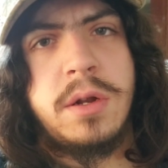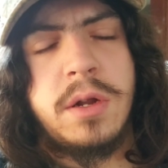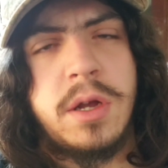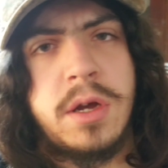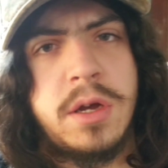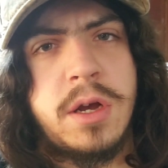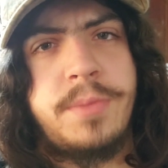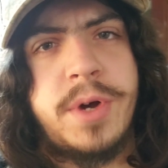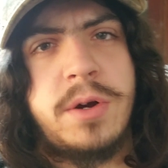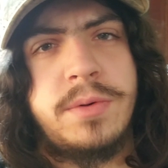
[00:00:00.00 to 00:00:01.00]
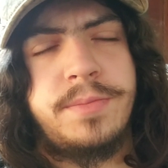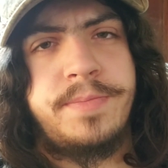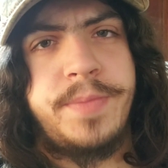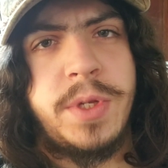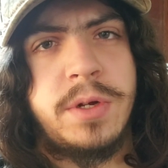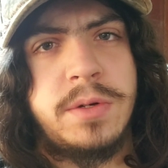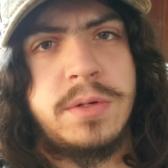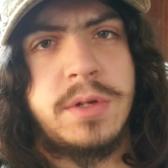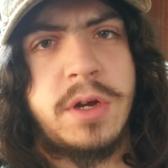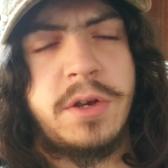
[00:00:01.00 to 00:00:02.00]
how about
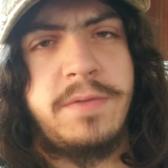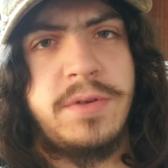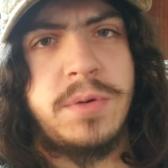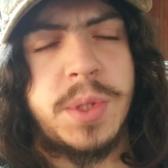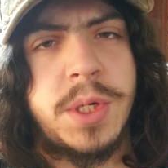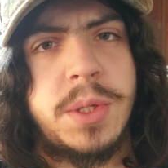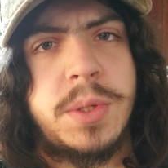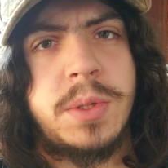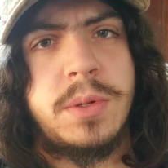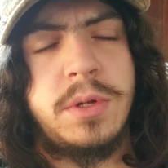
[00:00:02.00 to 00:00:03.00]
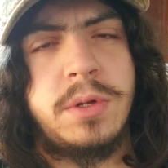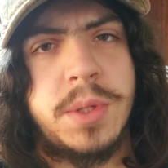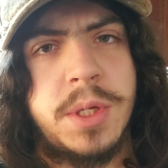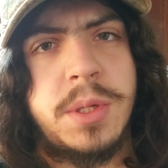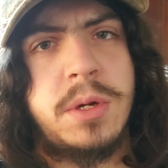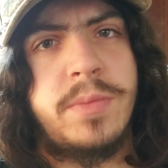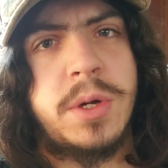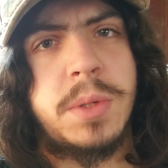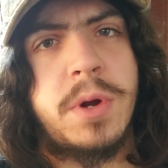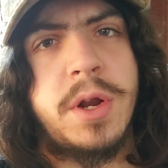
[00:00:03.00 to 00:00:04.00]
I'll give you
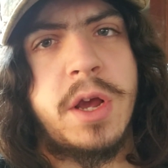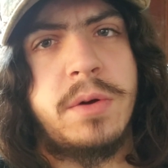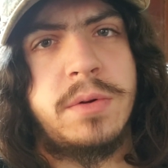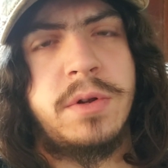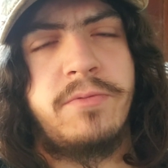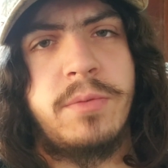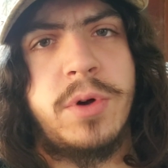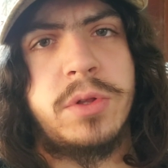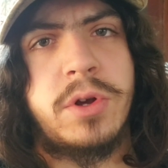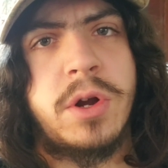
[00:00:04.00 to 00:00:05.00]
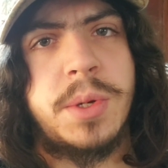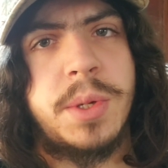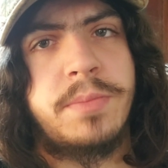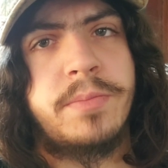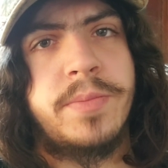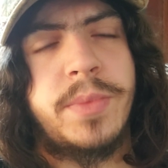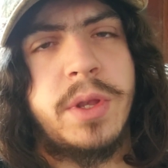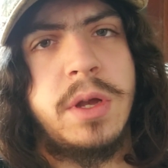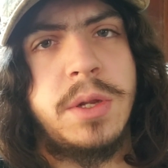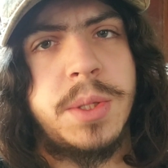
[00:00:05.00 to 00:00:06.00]
$600 right now for both cars.
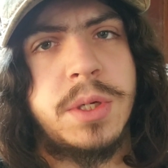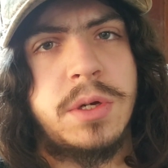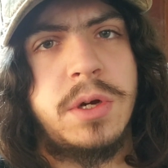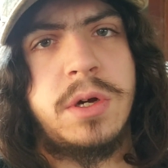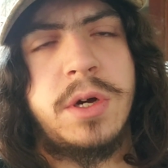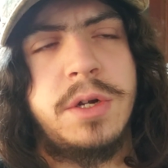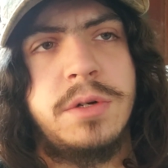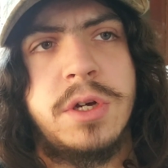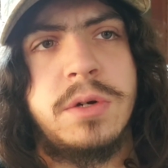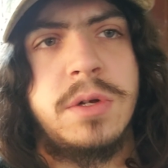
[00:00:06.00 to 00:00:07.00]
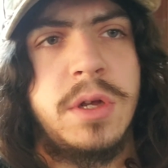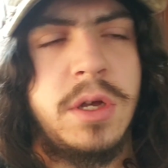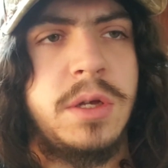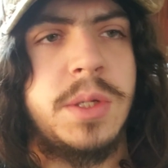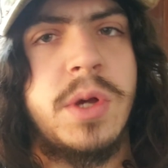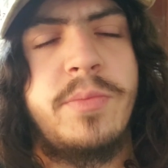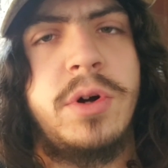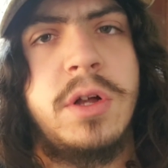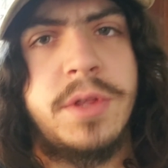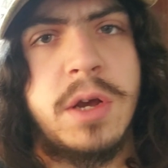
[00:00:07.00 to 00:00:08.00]
And he's like, oh, I don't know. So I
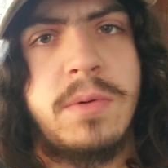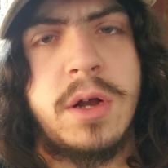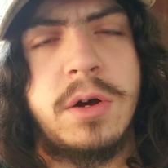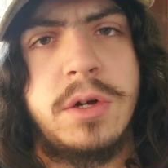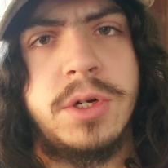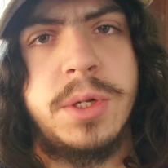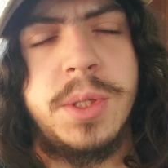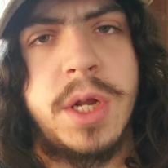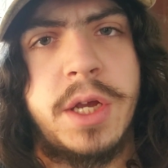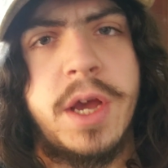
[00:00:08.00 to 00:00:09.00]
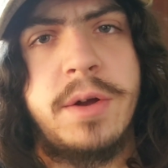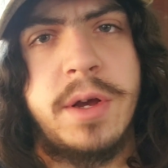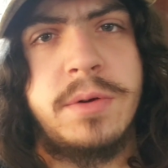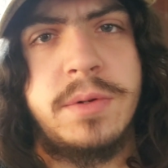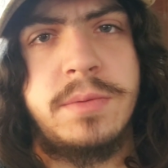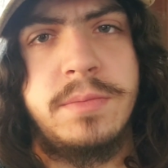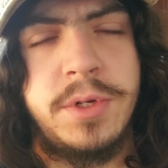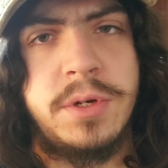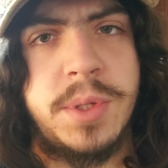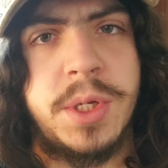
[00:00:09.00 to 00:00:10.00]
pull out that of hundreds and I count out,
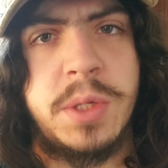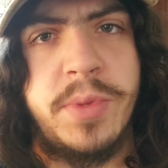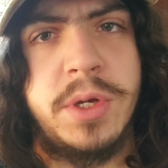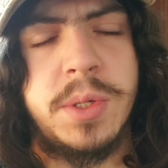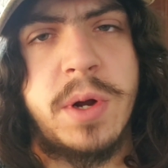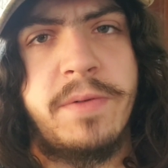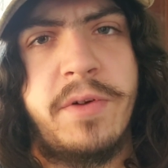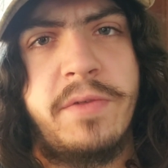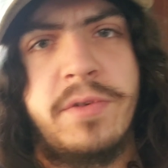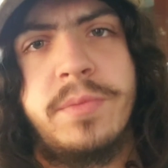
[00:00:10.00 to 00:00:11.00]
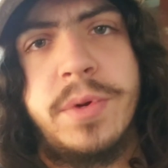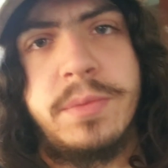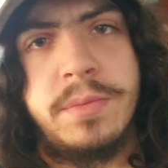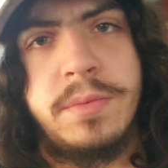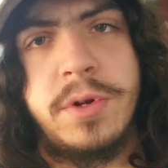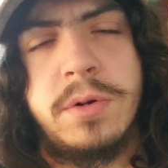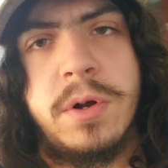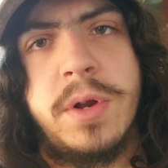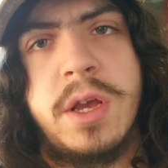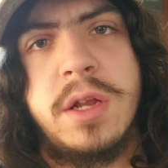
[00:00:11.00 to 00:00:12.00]
6 bills right in front of him and,
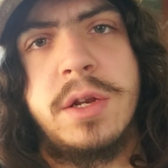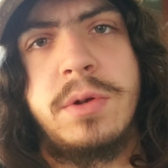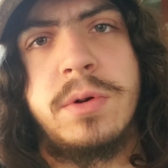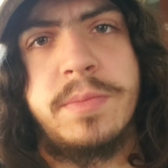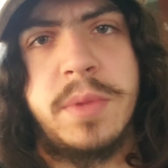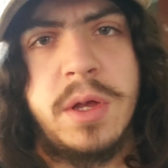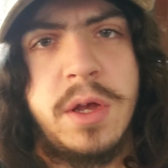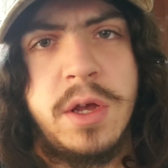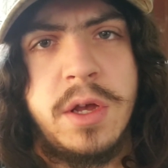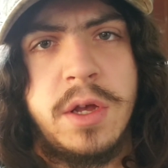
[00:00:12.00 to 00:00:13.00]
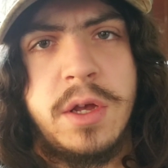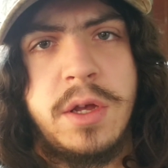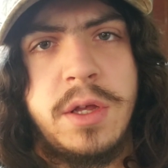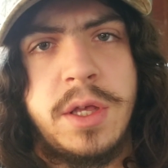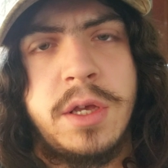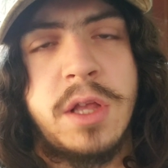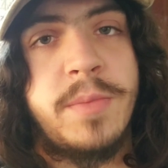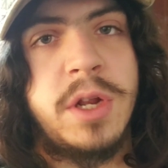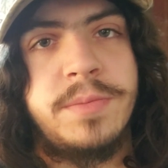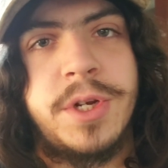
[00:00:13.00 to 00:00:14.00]
go to hand it to him. And that
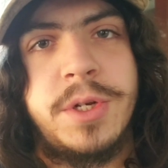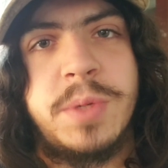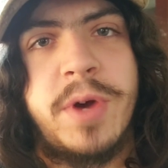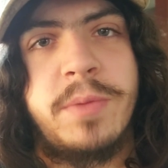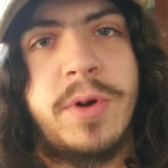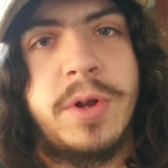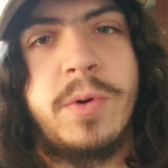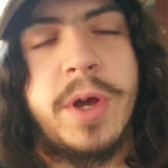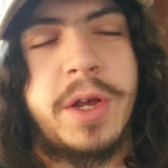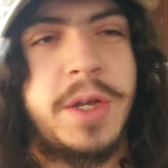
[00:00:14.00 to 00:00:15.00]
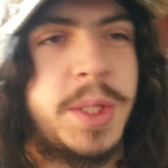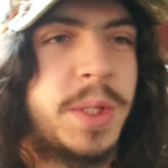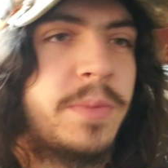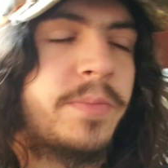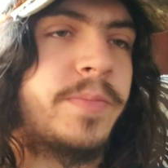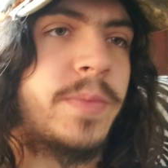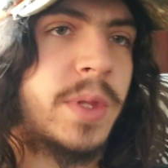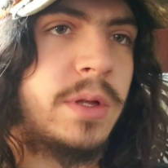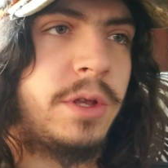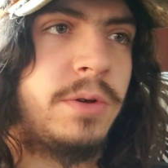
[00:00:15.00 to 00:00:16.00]
made him change his mind pretty quick because
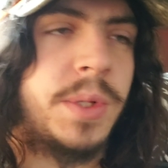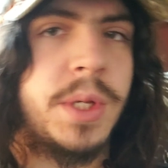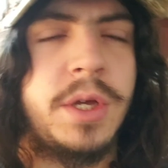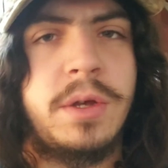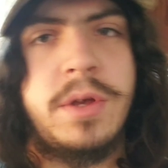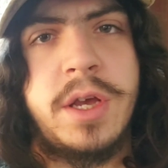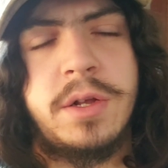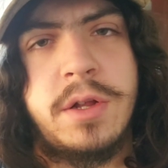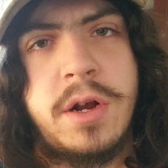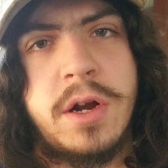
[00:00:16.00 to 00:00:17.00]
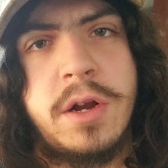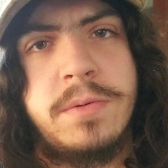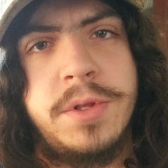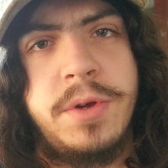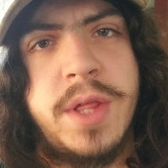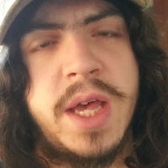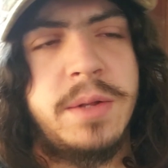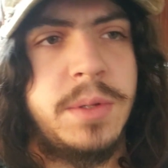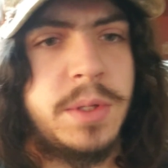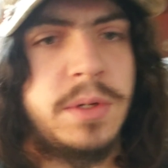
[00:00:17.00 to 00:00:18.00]
he was like, yeah, all right, we'll do
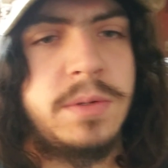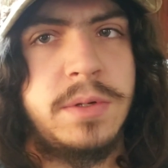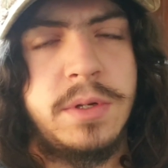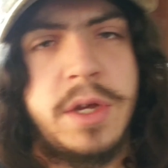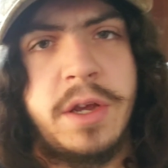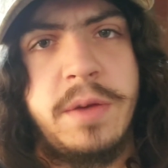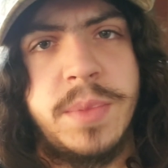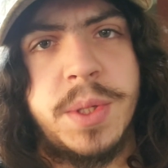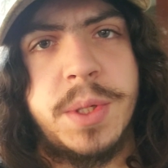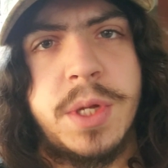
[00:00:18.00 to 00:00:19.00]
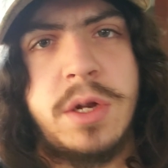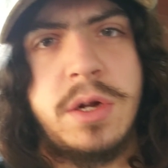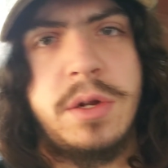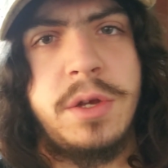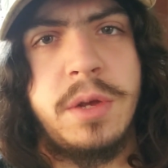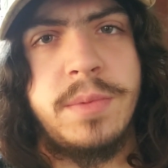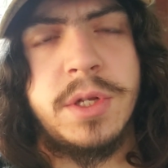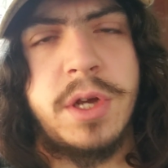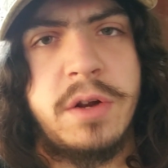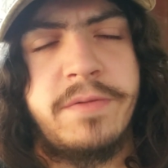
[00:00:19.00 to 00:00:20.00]
that. So I gave him the 600. He gave me the
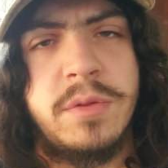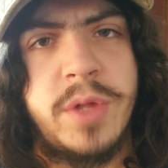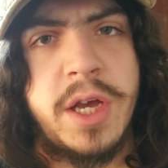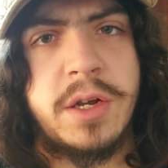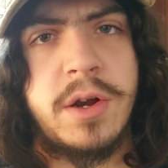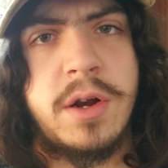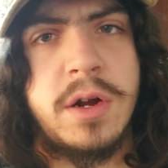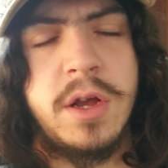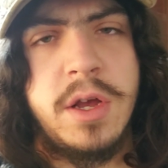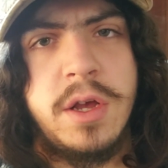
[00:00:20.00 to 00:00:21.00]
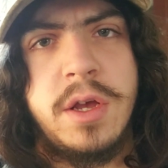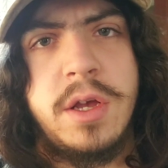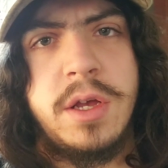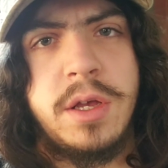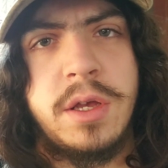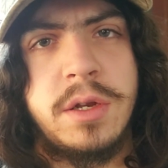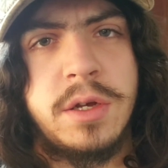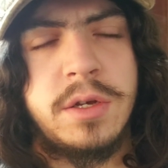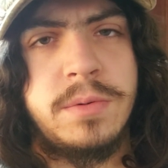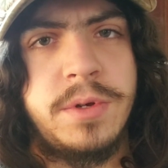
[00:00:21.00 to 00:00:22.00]
title for the black car.
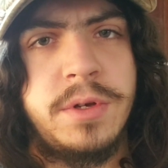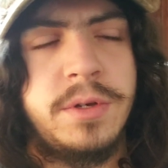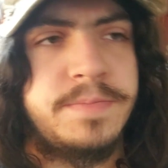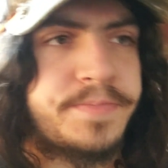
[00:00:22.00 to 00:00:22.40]
And we,